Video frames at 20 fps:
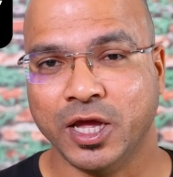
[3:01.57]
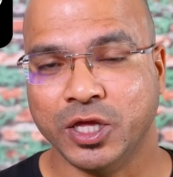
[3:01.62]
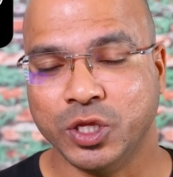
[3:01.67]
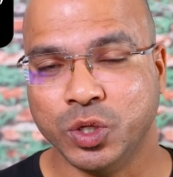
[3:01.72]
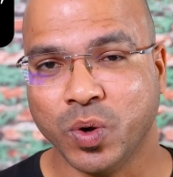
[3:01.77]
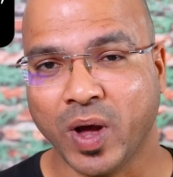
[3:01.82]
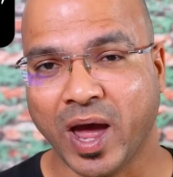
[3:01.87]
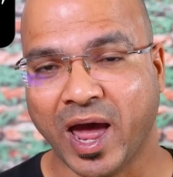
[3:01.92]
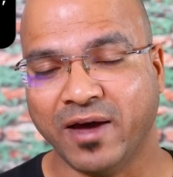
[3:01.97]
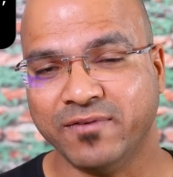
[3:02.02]

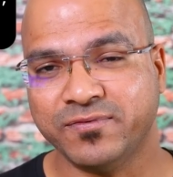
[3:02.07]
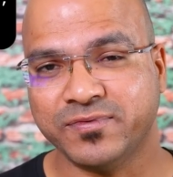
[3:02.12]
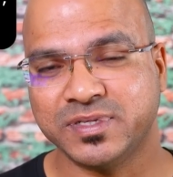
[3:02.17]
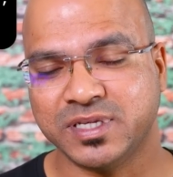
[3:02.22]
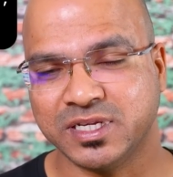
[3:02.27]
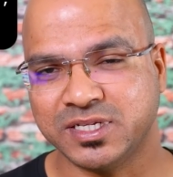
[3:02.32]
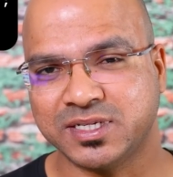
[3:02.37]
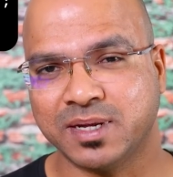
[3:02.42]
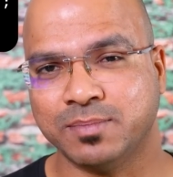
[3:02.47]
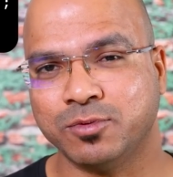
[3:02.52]
You have
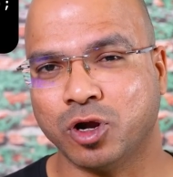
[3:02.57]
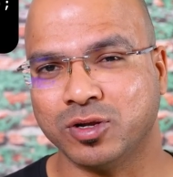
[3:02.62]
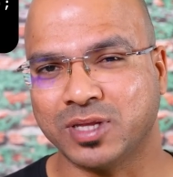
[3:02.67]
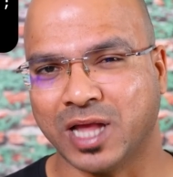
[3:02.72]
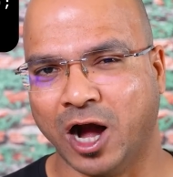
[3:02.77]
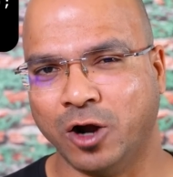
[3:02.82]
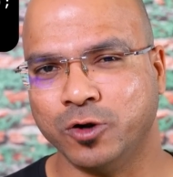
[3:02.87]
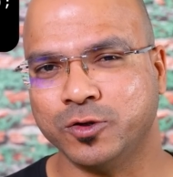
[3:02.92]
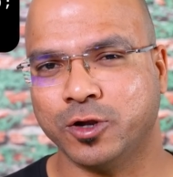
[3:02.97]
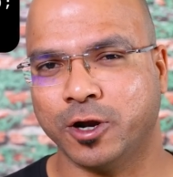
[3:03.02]

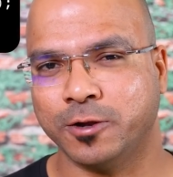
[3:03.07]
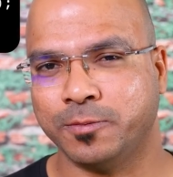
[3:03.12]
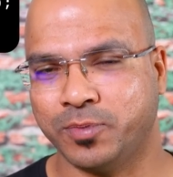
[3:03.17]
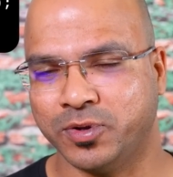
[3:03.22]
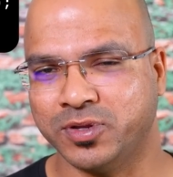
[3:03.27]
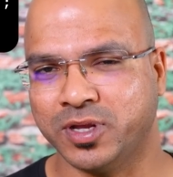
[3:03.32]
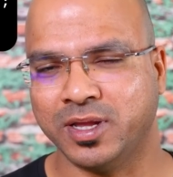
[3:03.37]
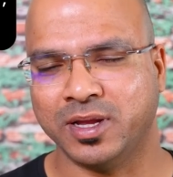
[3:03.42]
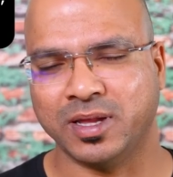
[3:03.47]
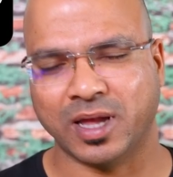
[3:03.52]

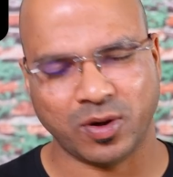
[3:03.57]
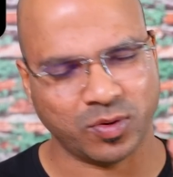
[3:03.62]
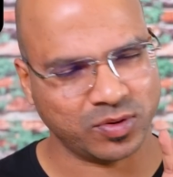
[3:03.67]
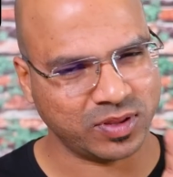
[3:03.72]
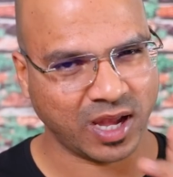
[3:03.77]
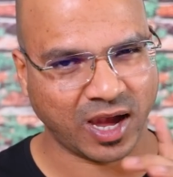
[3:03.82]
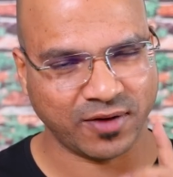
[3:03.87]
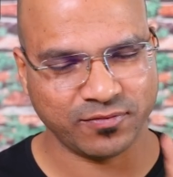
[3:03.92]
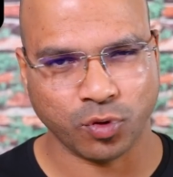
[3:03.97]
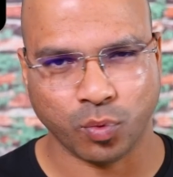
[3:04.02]
system.out.println, oh,
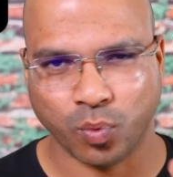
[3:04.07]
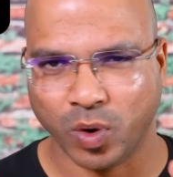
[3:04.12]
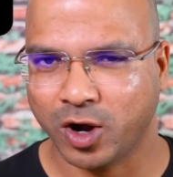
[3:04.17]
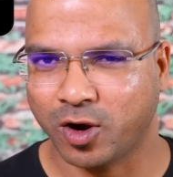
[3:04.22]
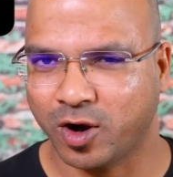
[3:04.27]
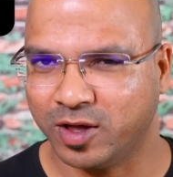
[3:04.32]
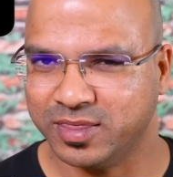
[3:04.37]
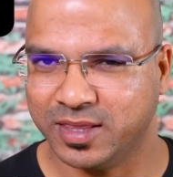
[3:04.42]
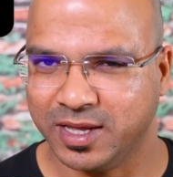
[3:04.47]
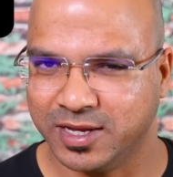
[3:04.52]
they have to
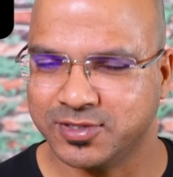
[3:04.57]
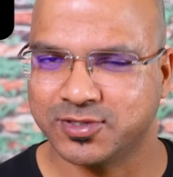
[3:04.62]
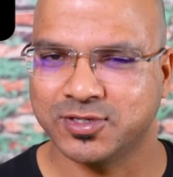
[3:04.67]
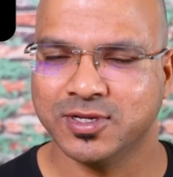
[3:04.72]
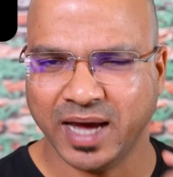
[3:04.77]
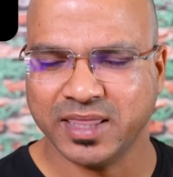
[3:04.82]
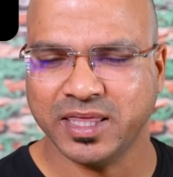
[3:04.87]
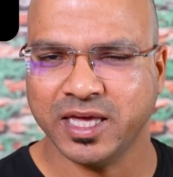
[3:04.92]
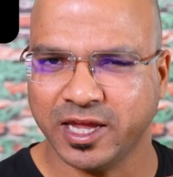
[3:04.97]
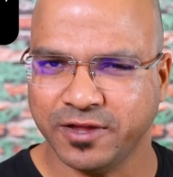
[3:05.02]
work on this.
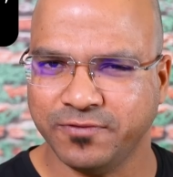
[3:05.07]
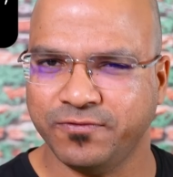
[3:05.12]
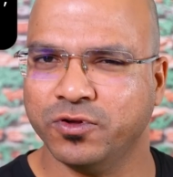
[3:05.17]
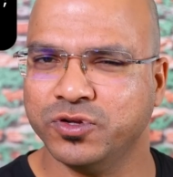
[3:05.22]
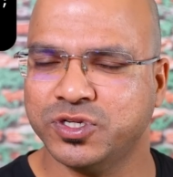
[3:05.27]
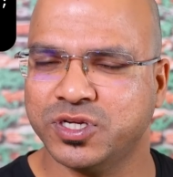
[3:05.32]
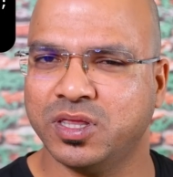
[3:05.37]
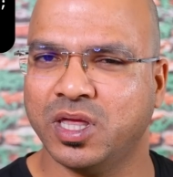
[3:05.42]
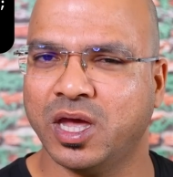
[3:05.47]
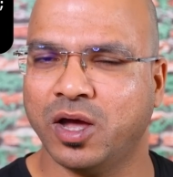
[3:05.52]
I think in
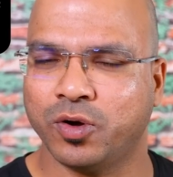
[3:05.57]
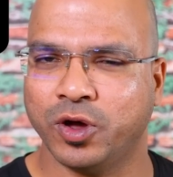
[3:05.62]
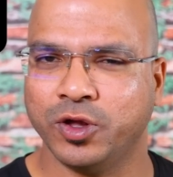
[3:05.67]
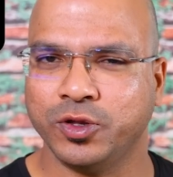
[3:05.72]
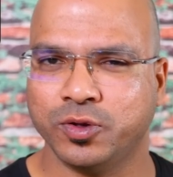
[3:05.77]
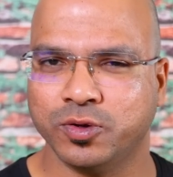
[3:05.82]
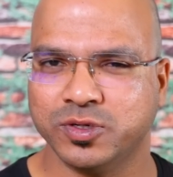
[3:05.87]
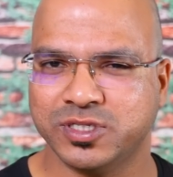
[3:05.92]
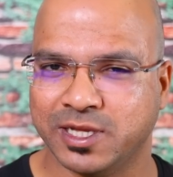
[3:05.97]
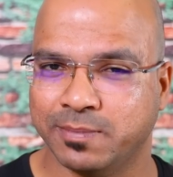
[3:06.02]
future, they are
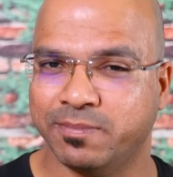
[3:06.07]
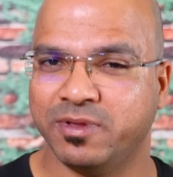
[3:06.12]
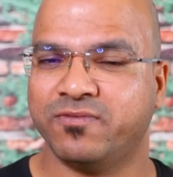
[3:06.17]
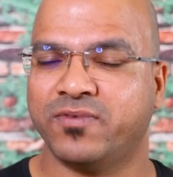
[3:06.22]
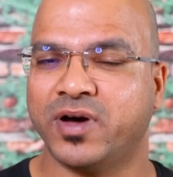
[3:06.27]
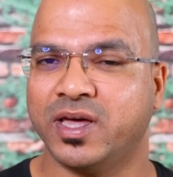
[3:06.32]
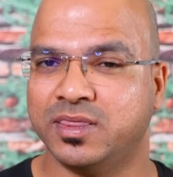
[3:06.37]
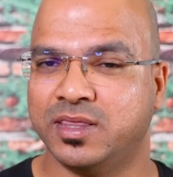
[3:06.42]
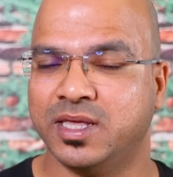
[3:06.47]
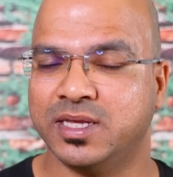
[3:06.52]
going to
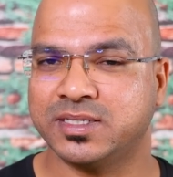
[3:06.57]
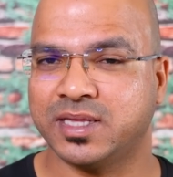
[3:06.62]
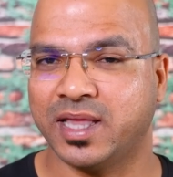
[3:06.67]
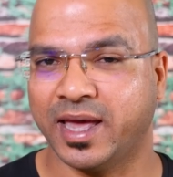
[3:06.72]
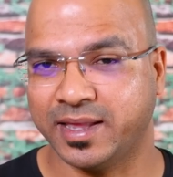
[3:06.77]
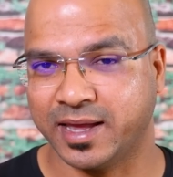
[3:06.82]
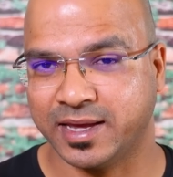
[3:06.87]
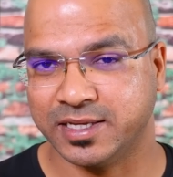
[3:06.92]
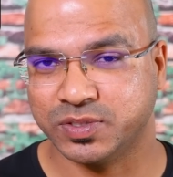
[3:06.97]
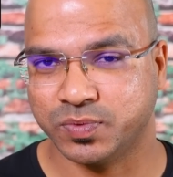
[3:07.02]
simplify this
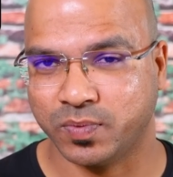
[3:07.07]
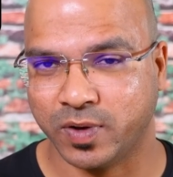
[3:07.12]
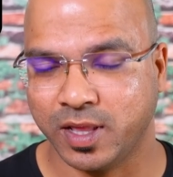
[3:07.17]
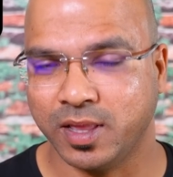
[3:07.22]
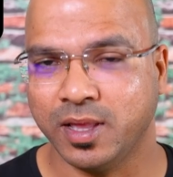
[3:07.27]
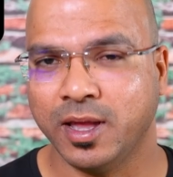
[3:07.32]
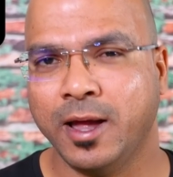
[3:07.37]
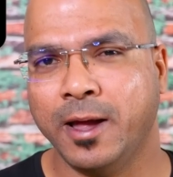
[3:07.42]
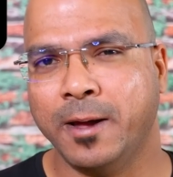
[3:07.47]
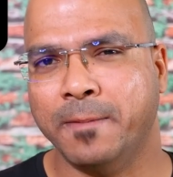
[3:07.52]
line as
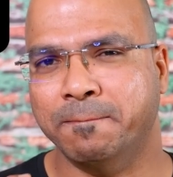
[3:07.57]
well.